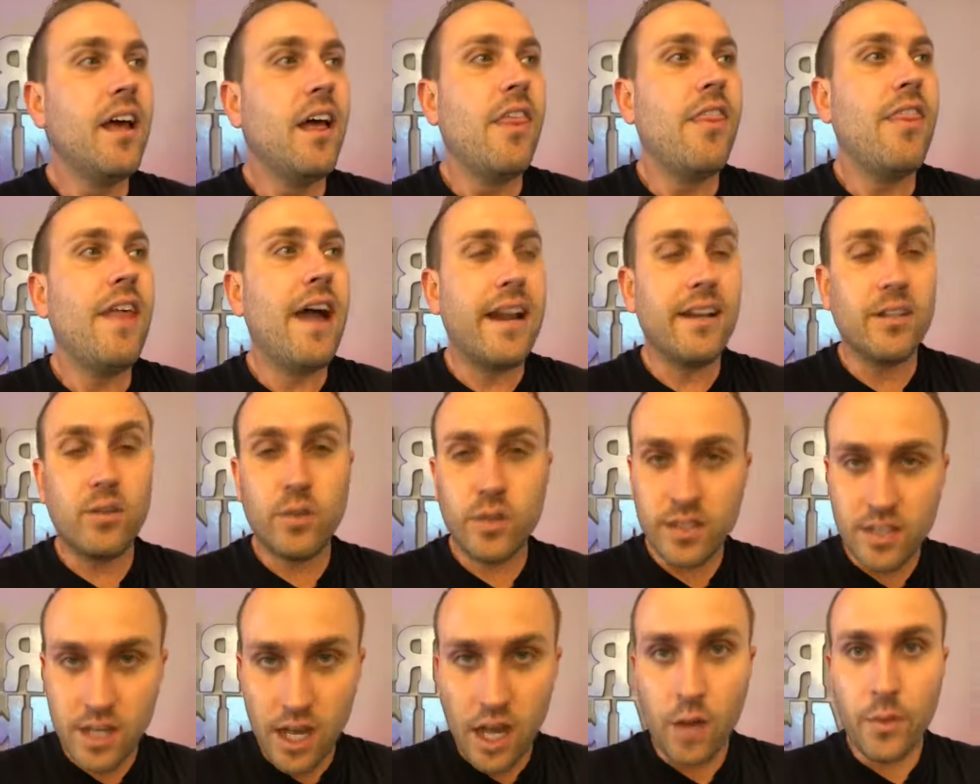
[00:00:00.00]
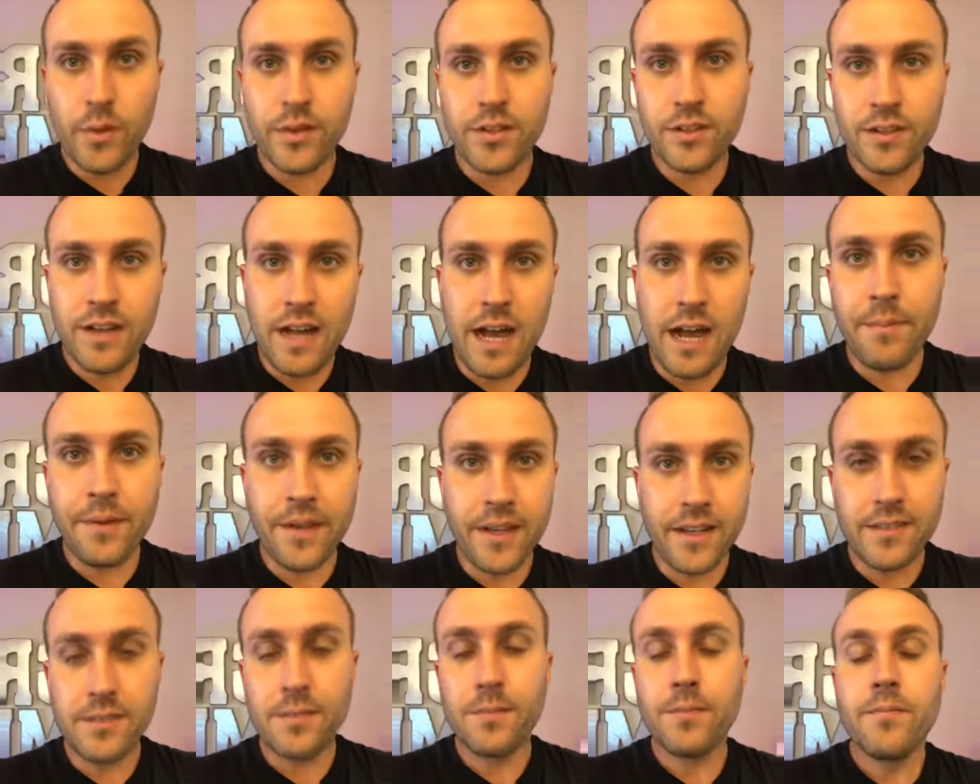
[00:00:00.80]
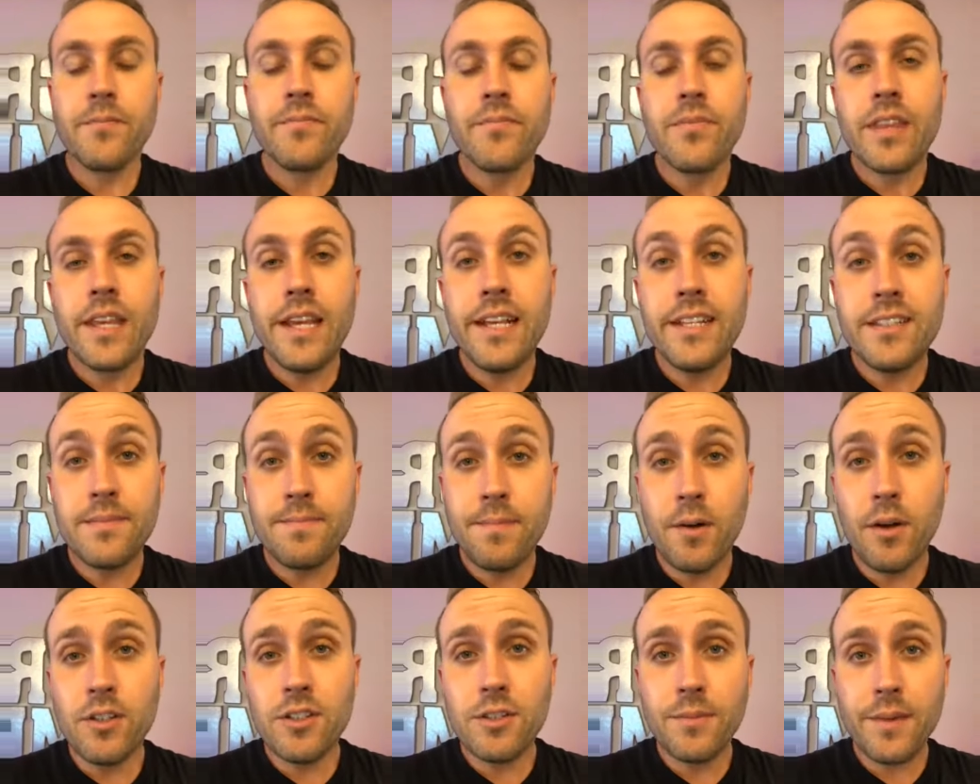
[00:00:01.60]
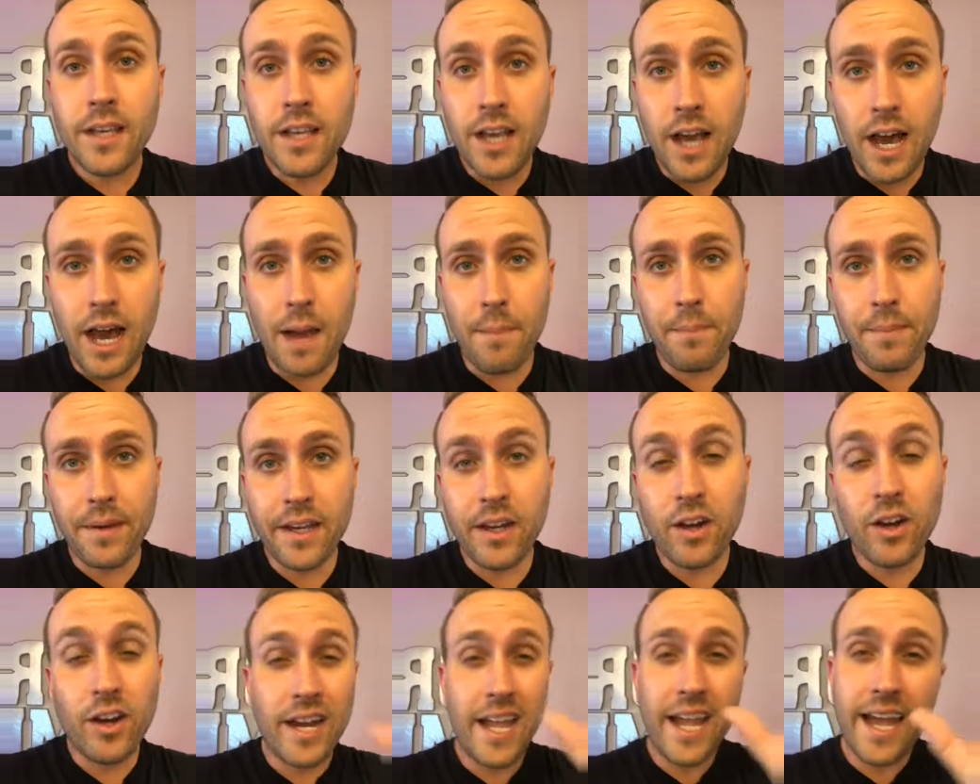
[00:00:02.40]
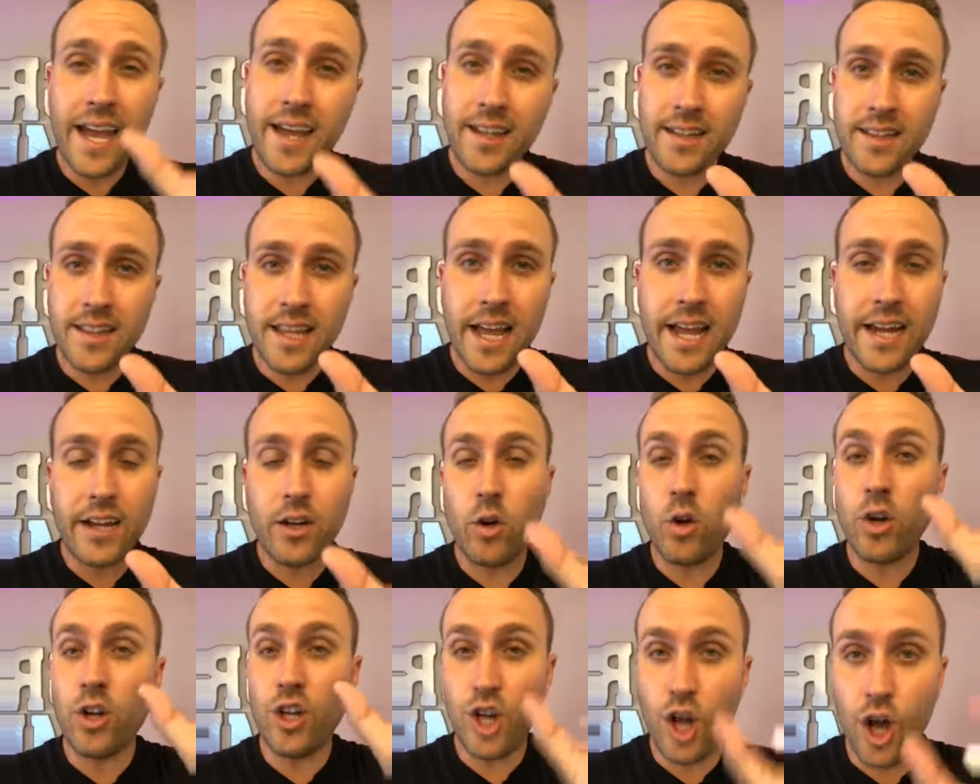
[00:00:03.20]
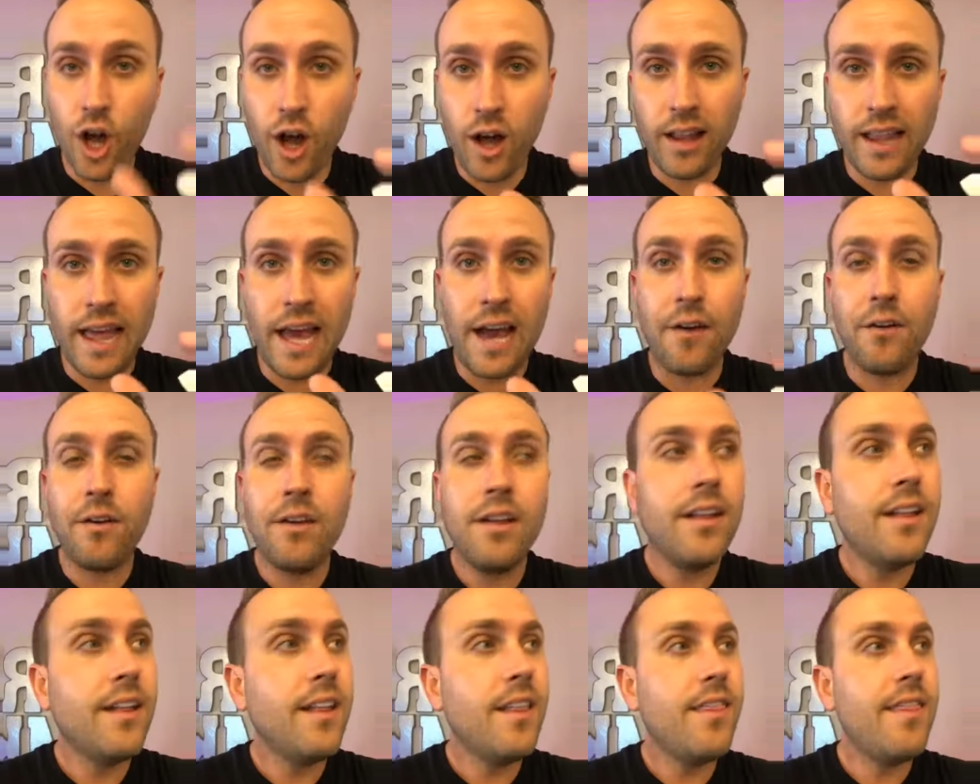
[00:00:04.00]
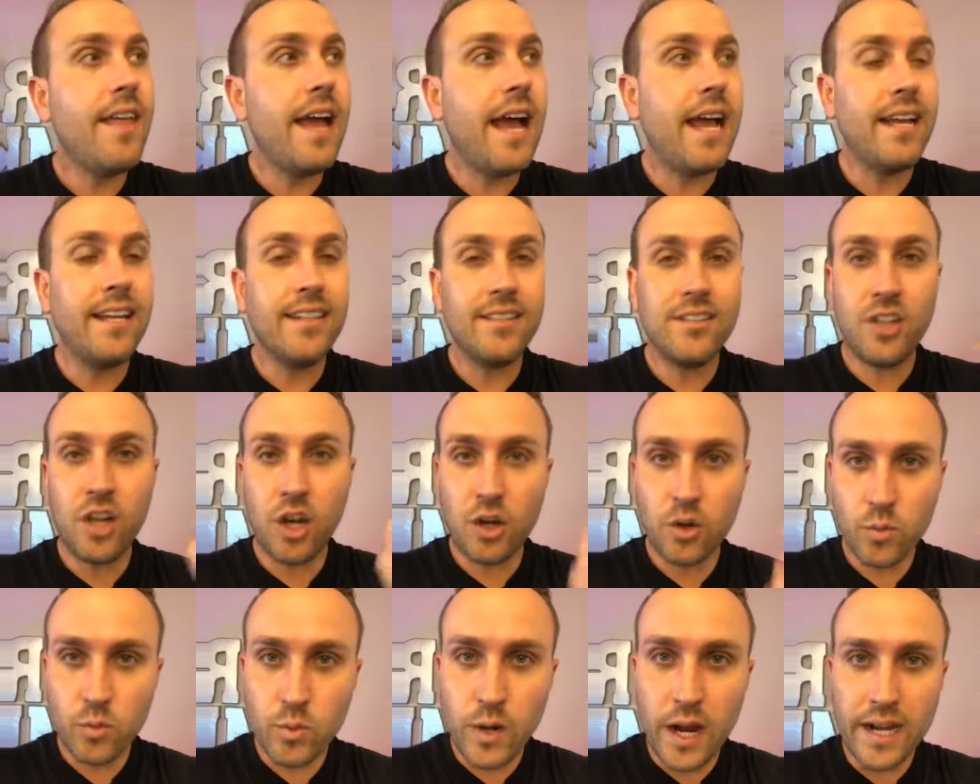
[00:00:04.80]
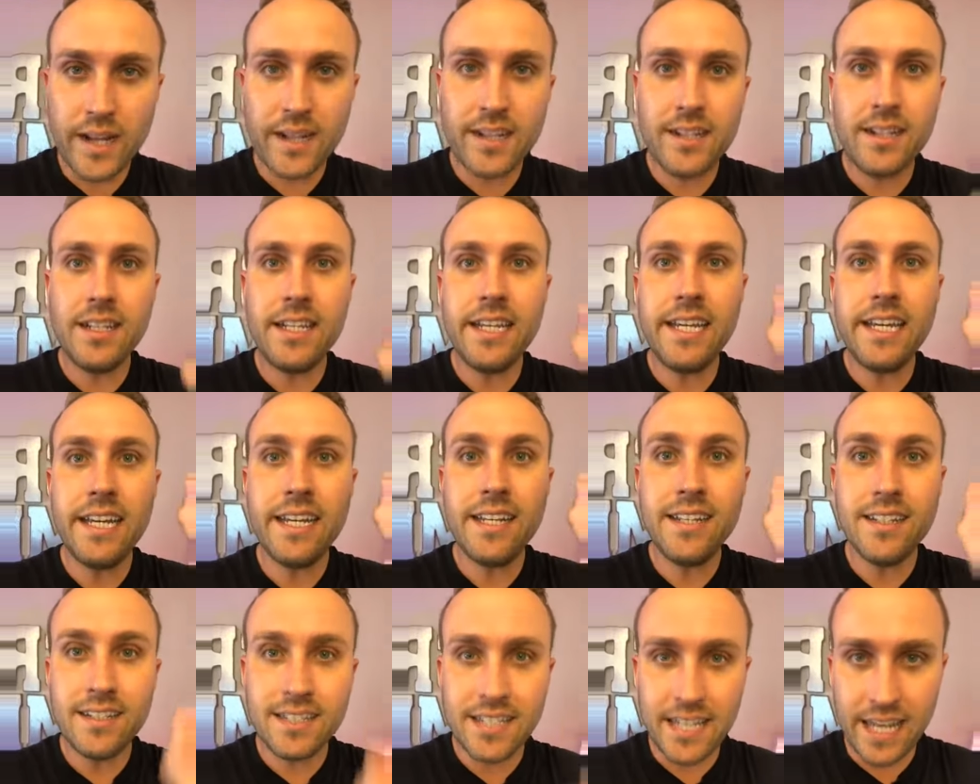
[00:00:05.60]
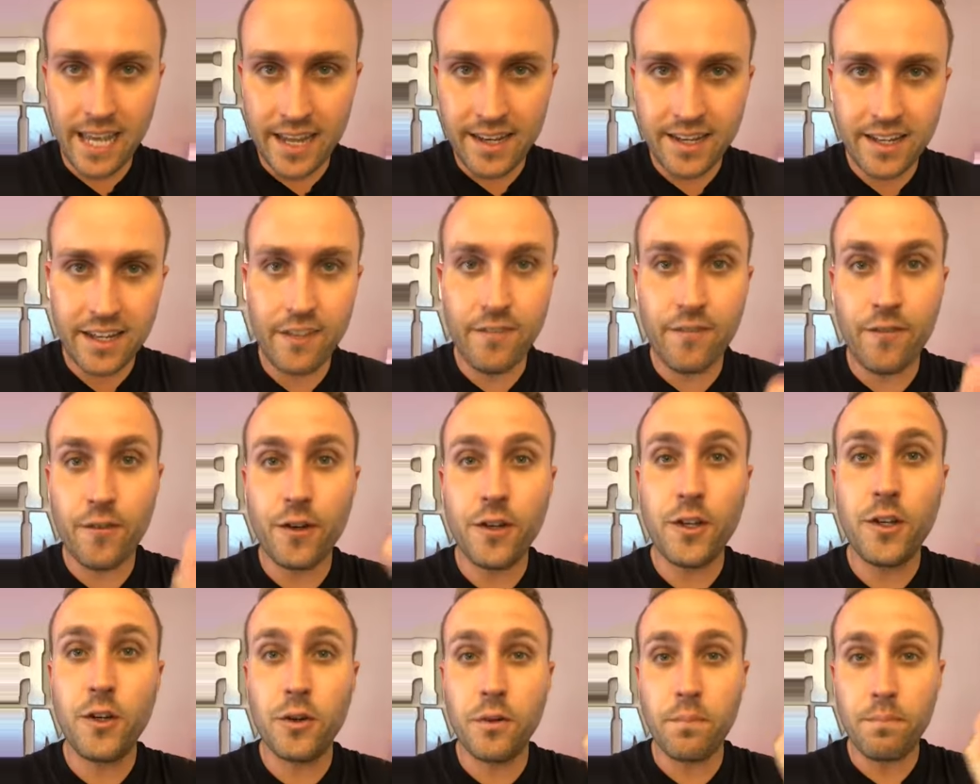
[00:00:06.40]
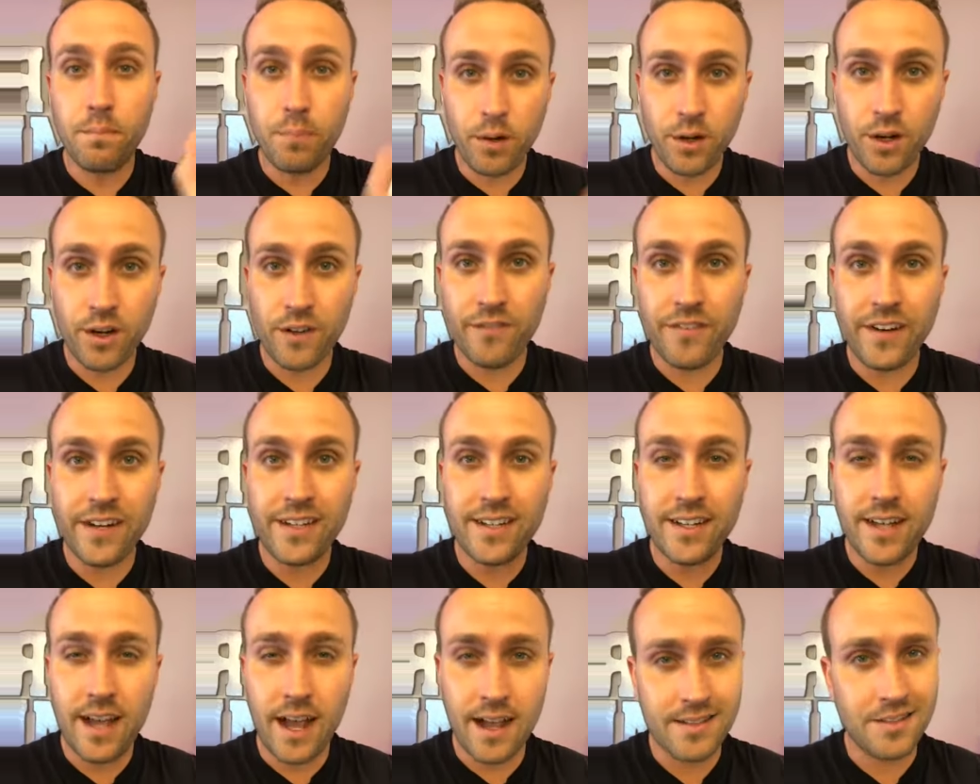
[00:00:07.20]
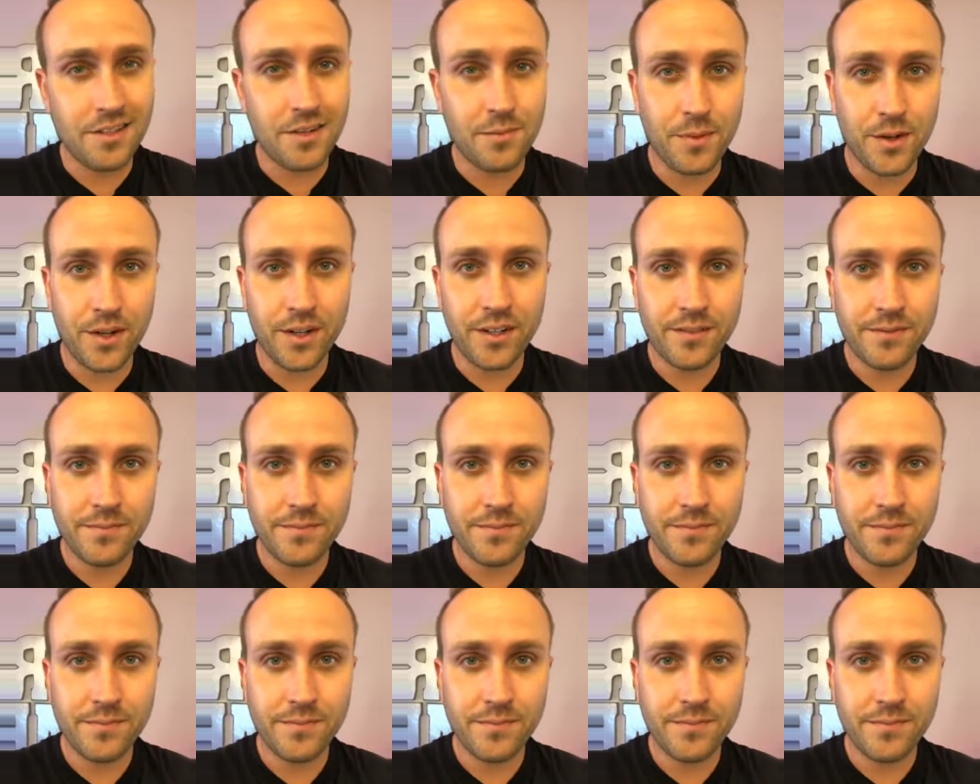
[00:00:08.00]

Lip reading: That is what dog whistle copy is. It's supposed to be copy or headline or call out that is directly intended for your perfect customer.